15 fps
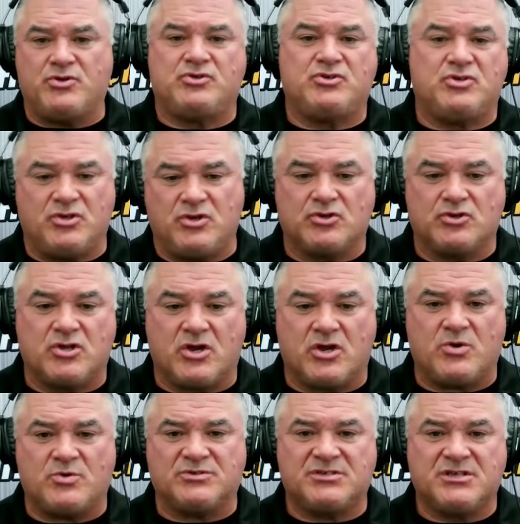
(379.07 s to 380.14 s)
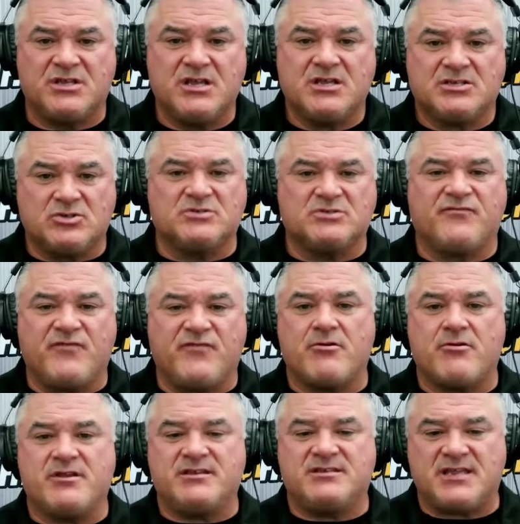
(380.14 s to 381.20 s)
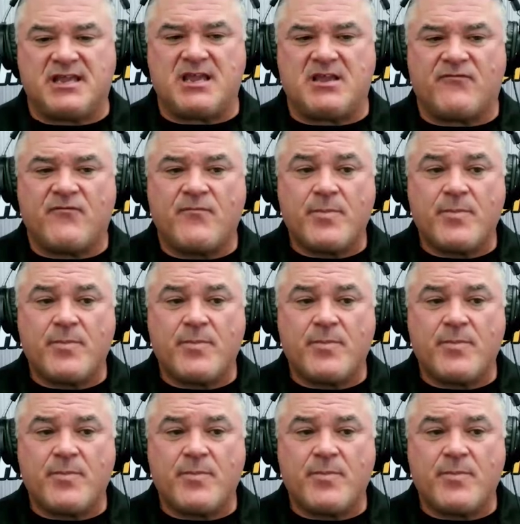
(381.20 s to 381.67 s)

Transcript: to your toes. So it's very safe.